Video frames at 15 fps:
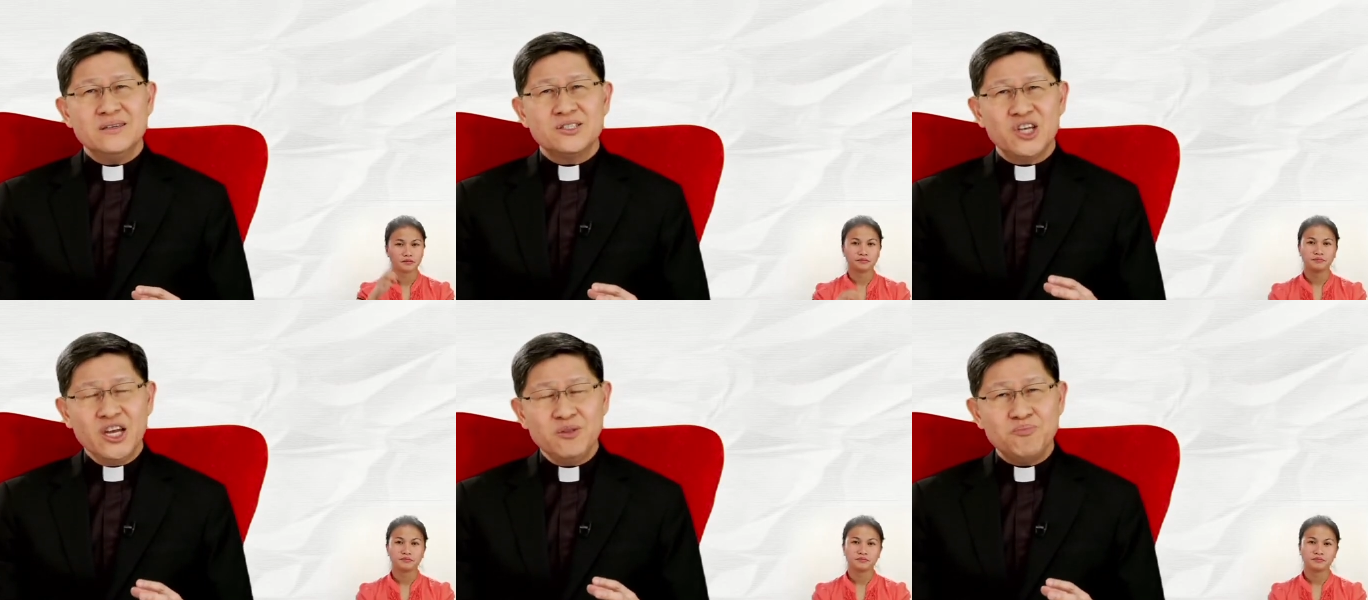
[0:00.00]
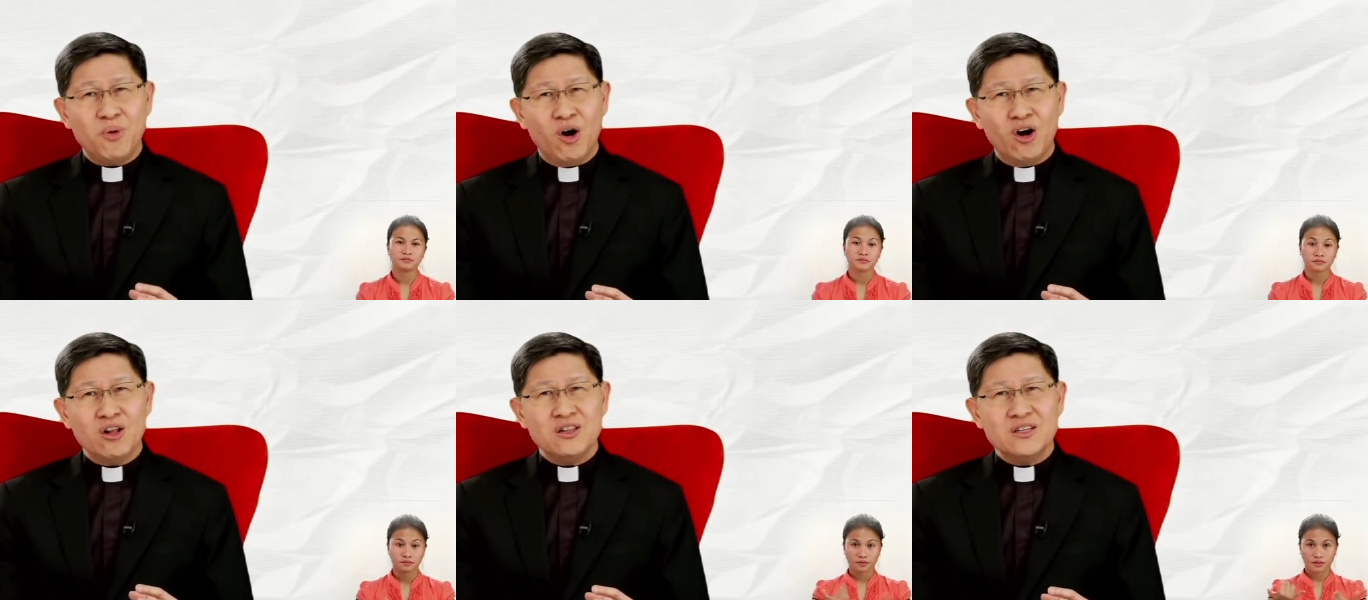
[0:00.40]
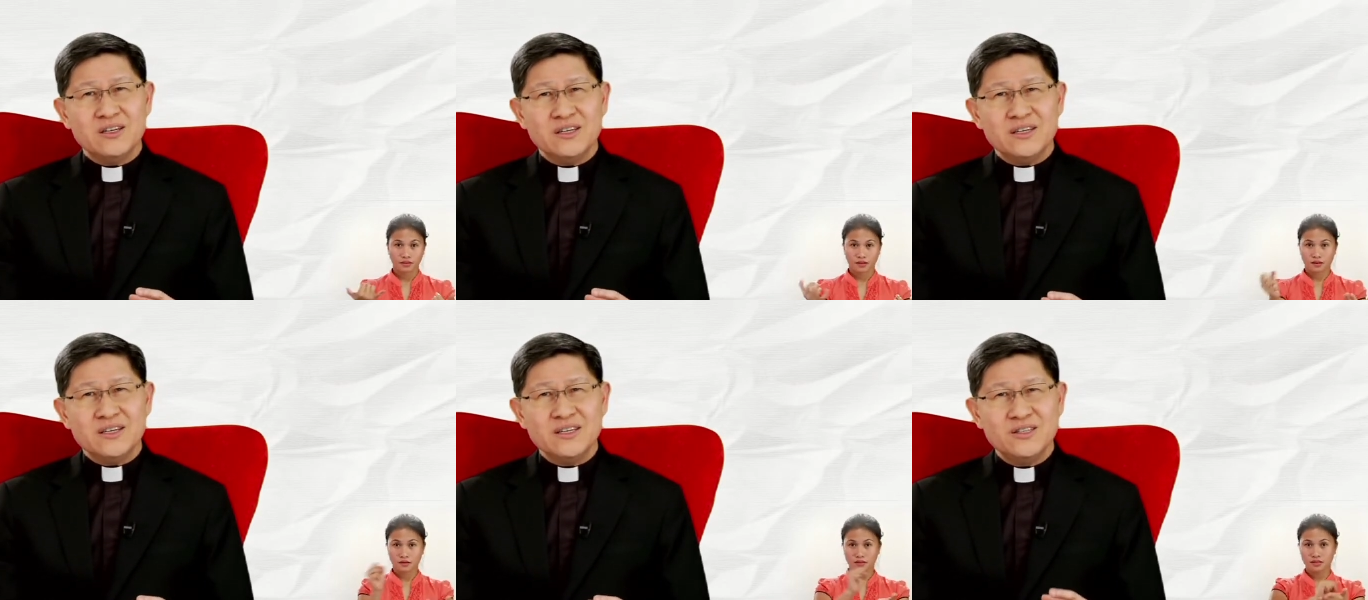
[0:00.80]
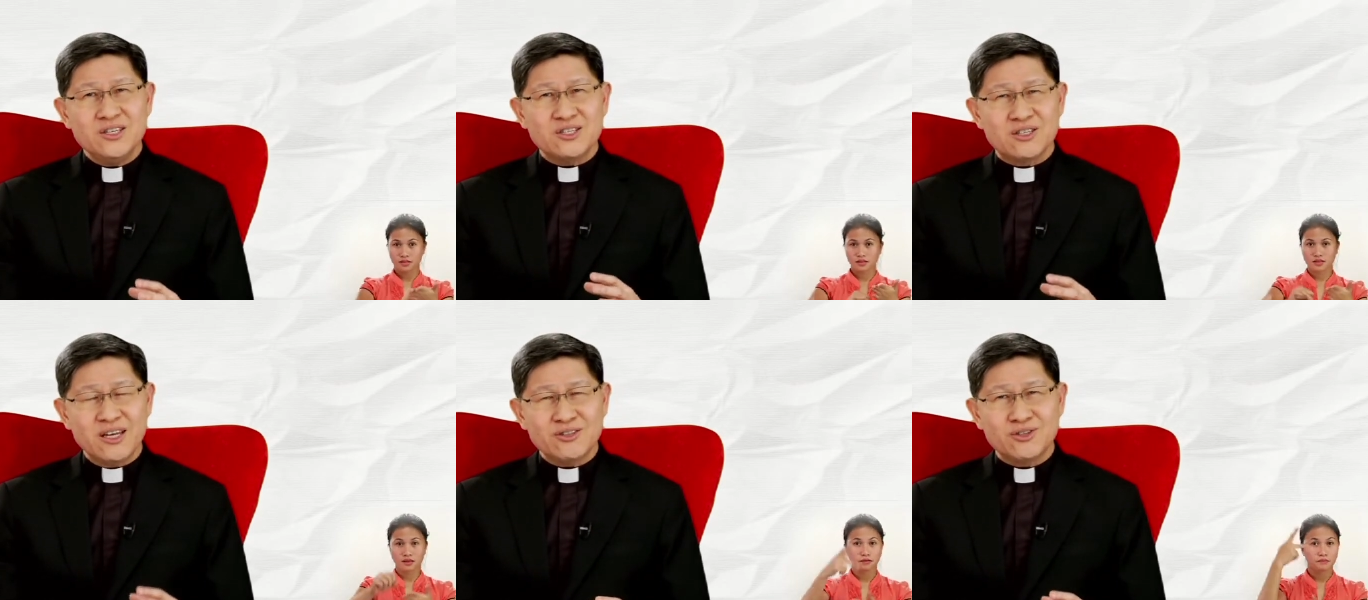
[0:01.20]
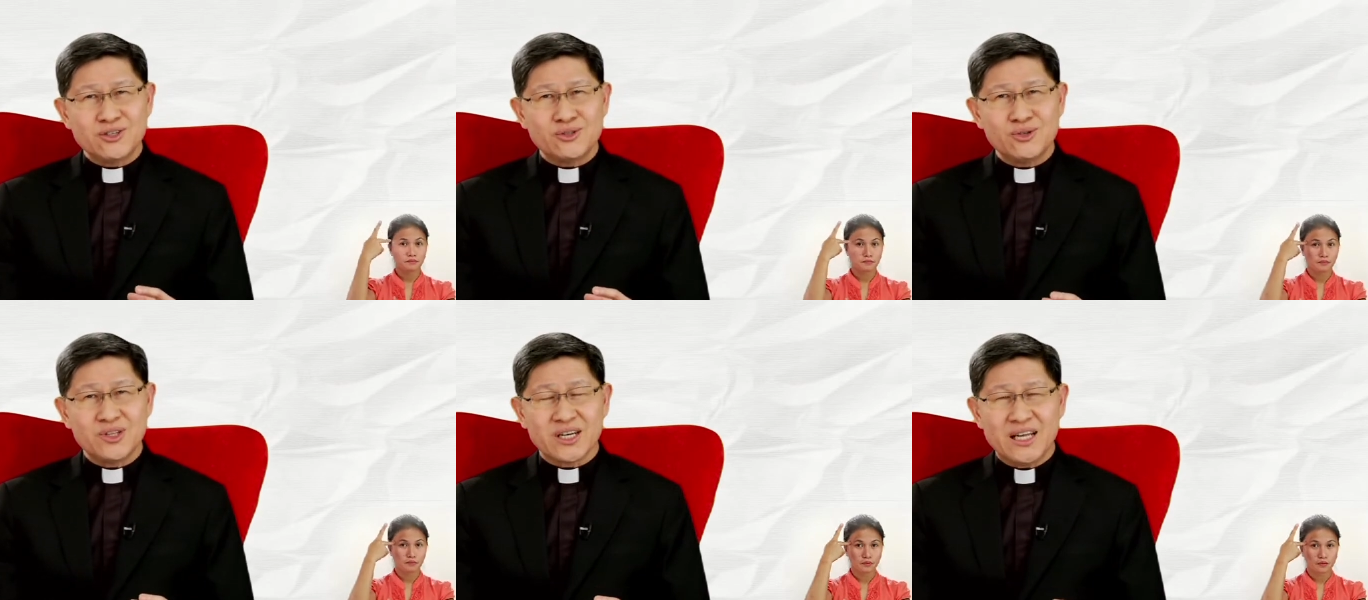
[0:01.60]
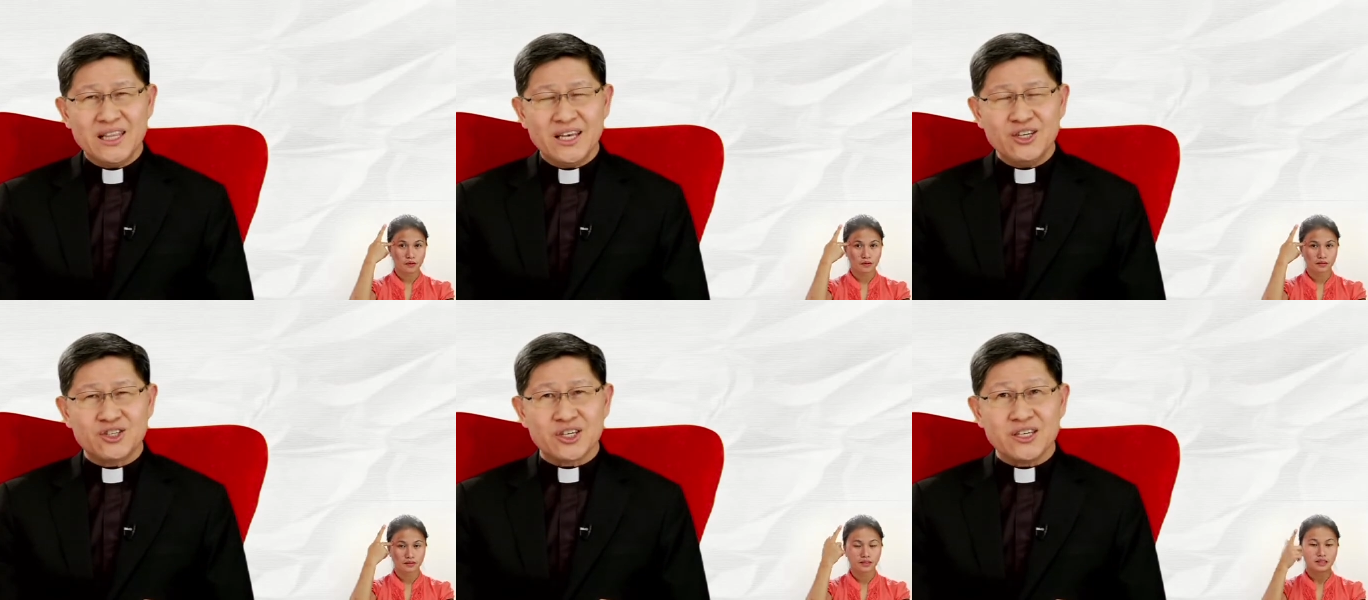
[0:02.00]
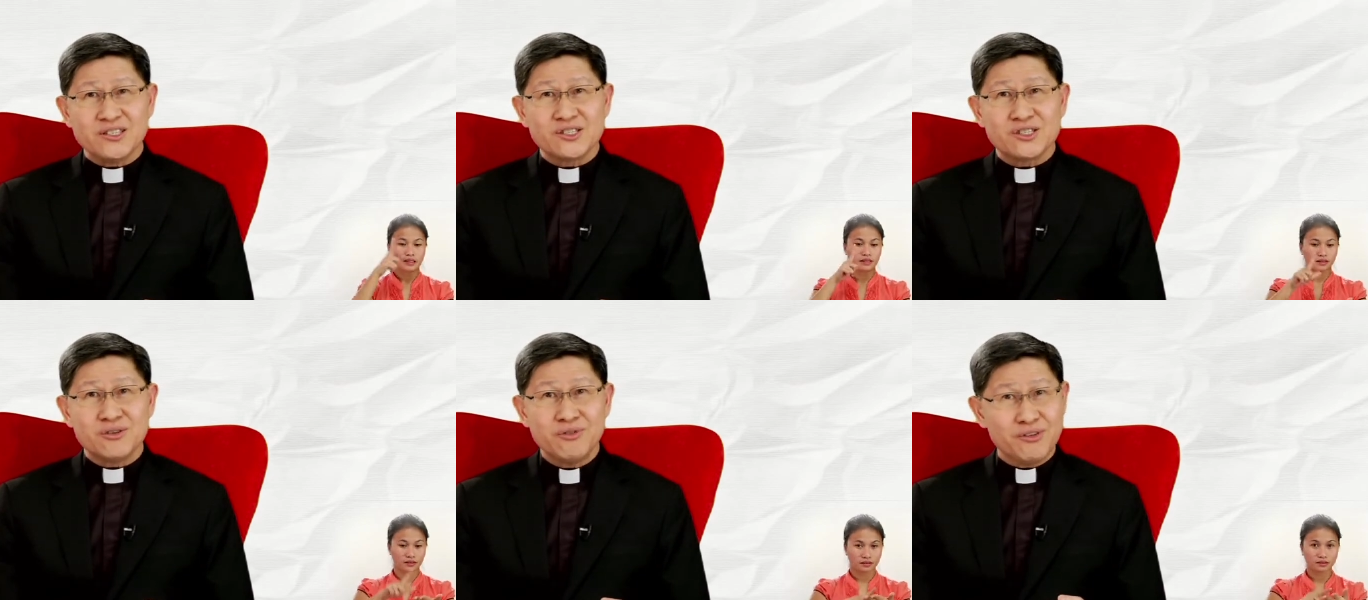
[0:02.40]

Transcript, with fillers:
Speaker 1: St. Paul, in this letter to the Galatians,